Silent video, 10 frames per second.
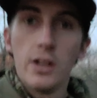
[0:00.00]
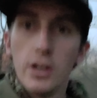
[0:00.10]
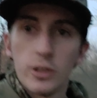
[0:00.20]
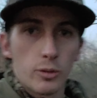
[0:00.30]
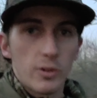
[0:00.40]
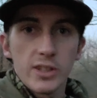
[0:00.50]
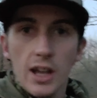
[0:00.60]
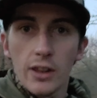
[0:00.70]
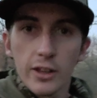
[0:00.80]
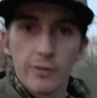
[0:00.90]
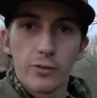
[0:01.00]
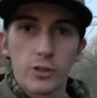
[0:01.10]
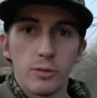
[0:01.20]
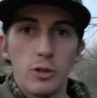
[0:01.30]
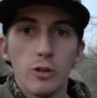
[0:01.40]
So we're just out looking for
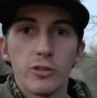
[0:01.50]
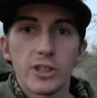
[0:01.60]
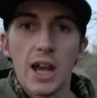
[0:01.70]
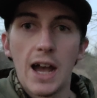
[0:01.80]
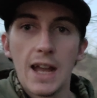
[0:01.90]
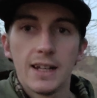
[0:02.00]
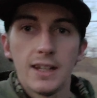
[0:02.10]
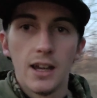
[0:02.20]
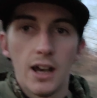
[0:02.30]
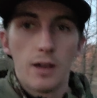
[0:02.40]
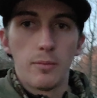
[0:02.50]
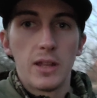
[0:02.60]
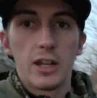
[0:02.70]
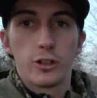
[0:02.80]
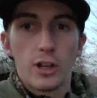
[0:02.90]
some new sign. I'm um,
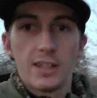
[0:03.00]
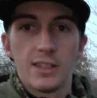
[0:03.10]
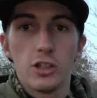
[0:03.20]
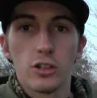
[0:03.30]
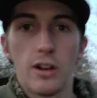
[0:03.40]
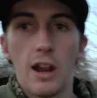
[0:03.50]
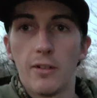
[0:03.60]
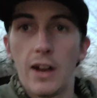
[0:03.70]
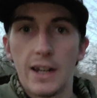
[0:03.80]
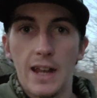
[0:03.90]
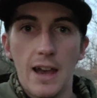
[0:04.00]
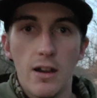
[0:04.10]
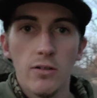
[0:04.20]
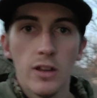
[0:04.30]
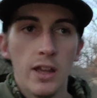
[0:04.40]
in a transition route right
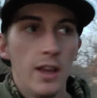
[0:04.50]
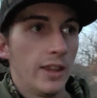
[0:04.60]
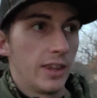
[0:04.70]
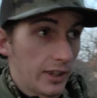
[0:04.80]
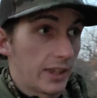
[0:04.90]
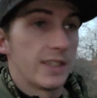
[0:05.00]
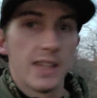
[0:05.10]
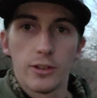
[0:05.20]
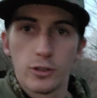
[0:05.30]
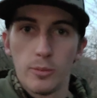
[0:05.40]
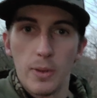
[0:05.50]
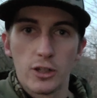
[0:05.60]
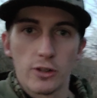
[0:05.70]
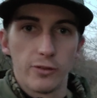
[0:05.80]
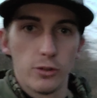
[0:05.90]
now that leads out to a
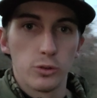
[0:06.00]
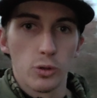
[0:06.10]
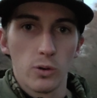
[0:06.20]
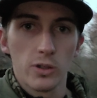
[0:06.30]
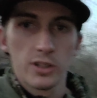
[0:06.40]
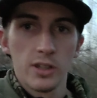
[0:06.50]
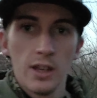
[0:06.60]
major food source.